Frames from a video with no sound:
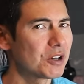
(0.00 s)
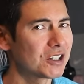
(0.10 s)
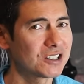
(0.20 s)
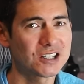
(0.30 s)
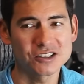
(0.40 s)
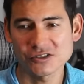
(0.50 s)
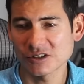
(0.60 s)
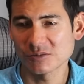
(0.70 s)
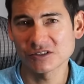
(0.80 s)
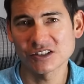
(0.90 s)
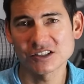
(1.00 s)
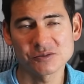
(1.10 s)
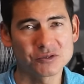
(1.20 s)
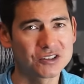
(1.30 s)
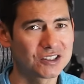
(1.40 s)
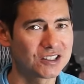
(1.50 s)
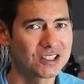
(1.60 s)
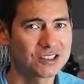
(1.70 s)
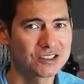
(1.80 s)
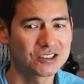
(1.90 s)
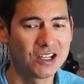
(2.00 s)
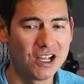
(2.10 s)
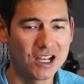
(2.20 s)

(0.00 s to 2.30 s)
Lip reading: bike tests, treadmill tests, breathing tests,